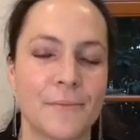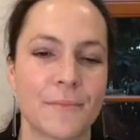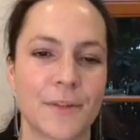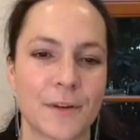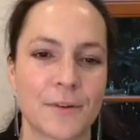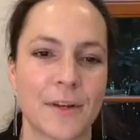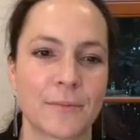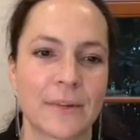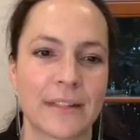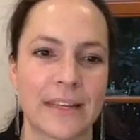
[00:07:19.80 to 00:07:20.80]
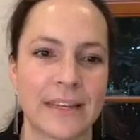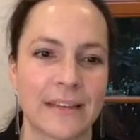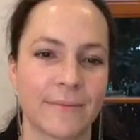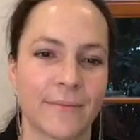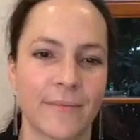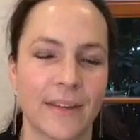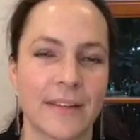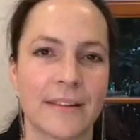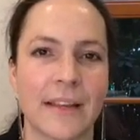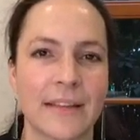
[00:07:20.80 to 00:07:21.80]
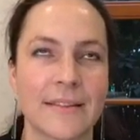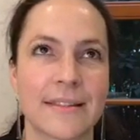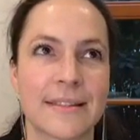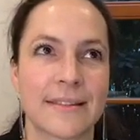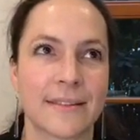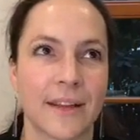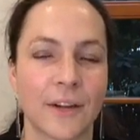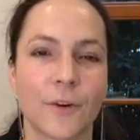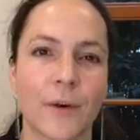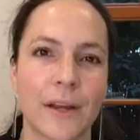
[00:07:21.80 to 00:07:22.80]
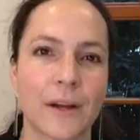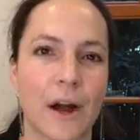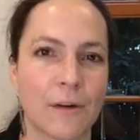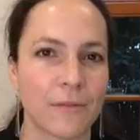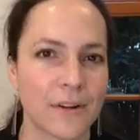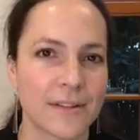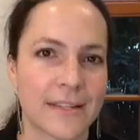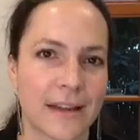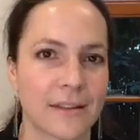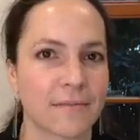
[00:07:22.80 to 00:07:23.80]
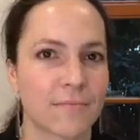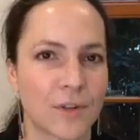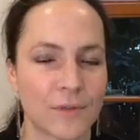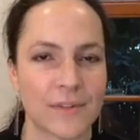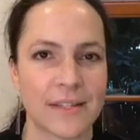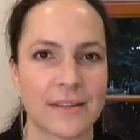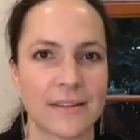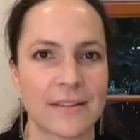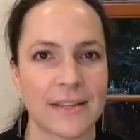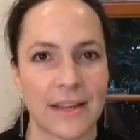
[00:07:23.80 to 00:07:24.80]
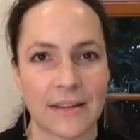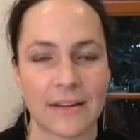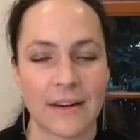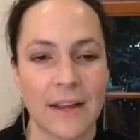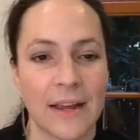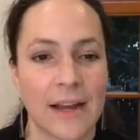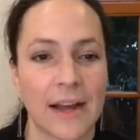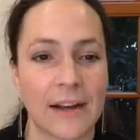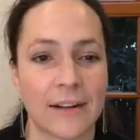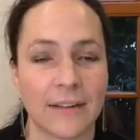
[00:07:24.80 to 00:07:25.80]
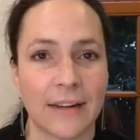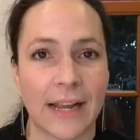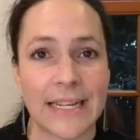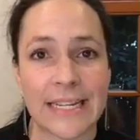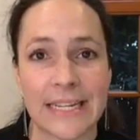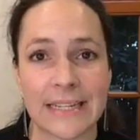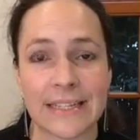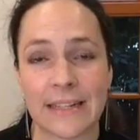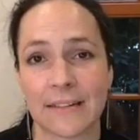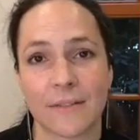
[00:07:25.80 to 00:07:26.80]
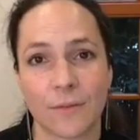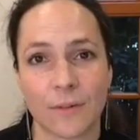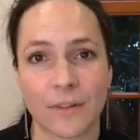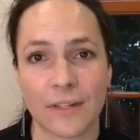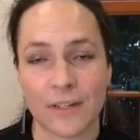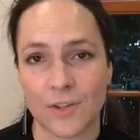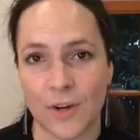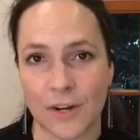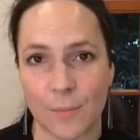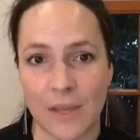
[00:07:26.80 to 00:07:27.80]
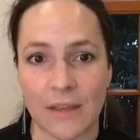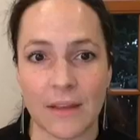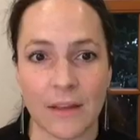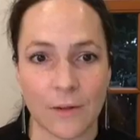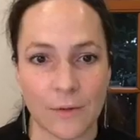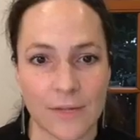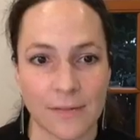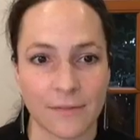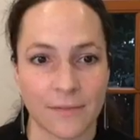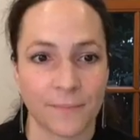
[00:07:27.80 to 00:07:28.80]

So it really is a great conference that surfaces and ideas and really does try to be inclusive.